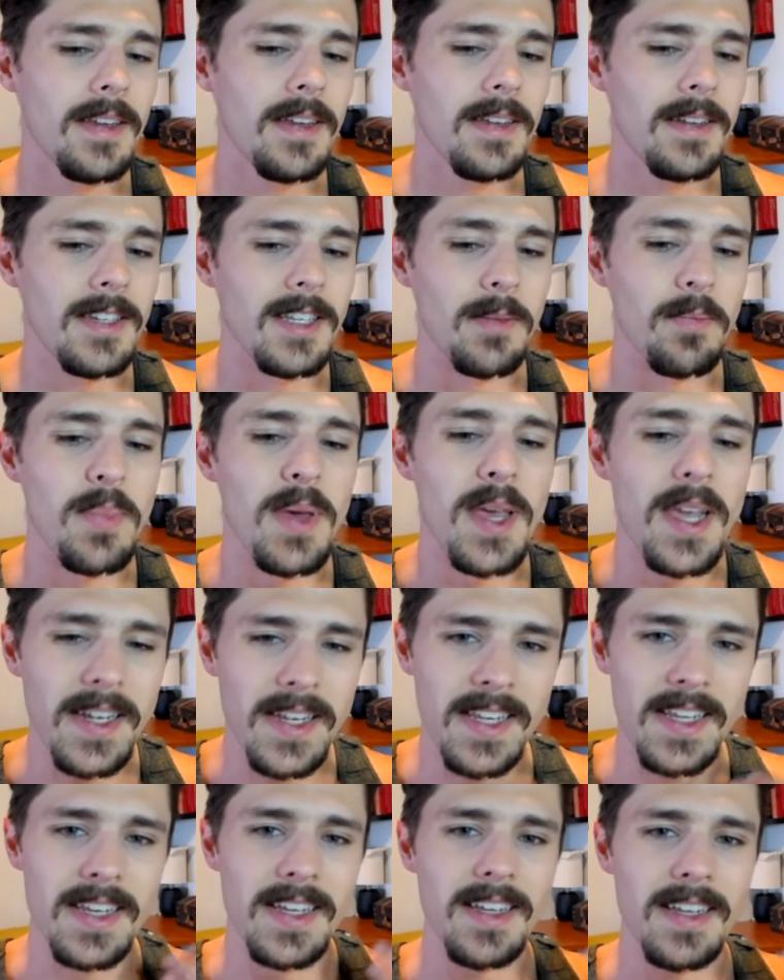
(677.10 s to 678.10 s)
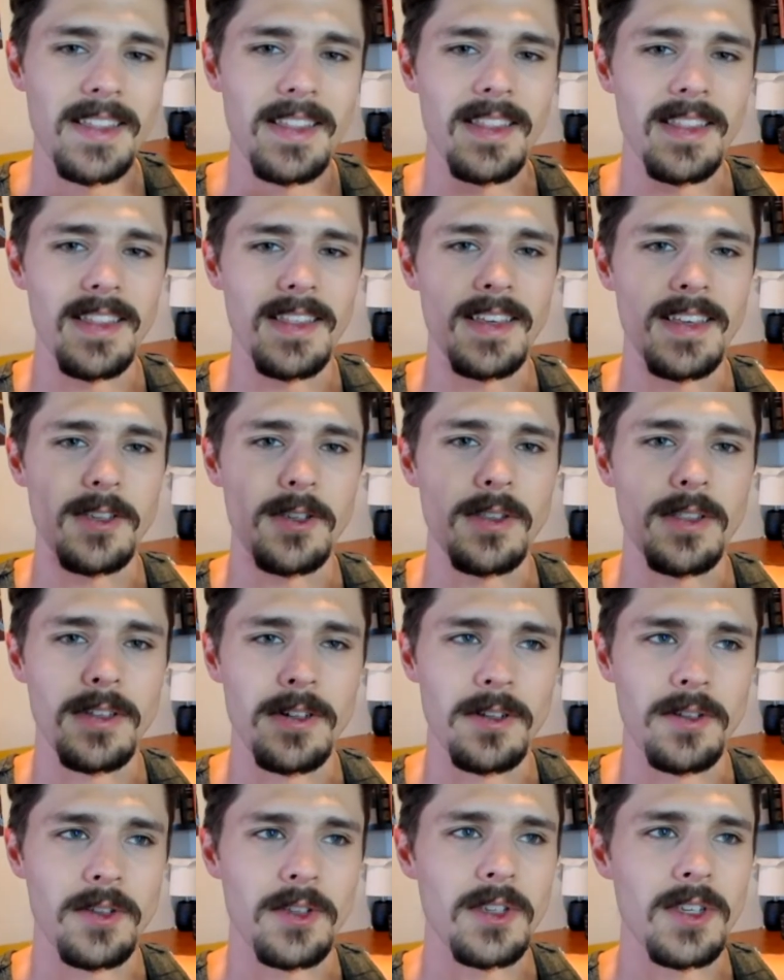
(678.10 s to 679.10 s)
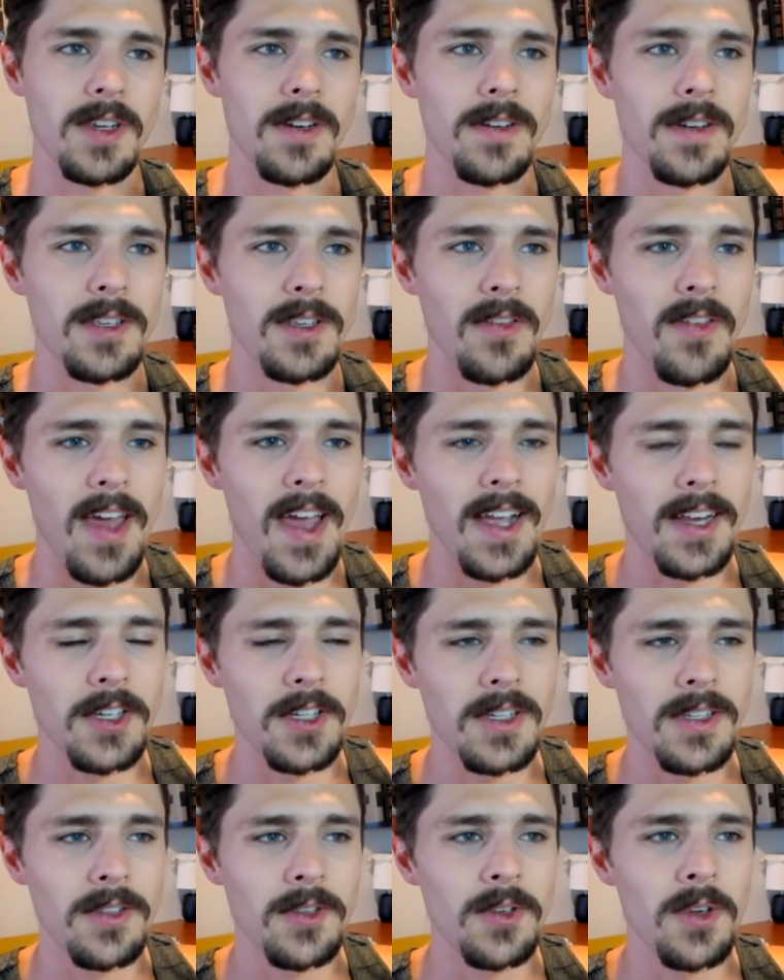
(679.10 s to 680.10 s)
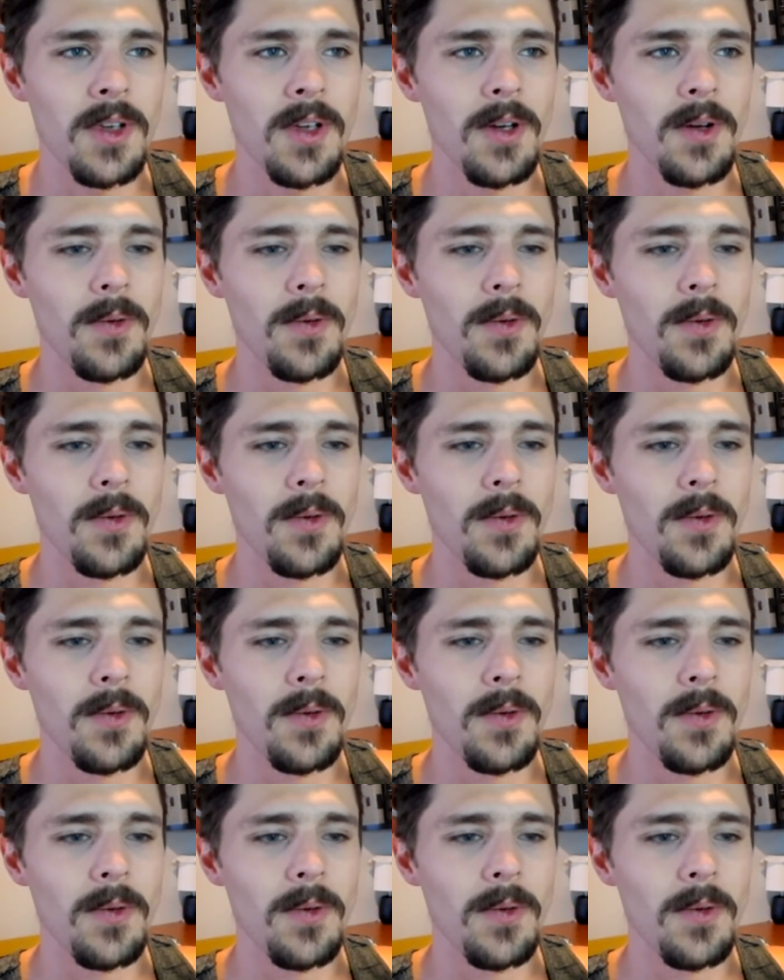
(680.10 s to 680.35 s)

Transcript: depicting this little series of actions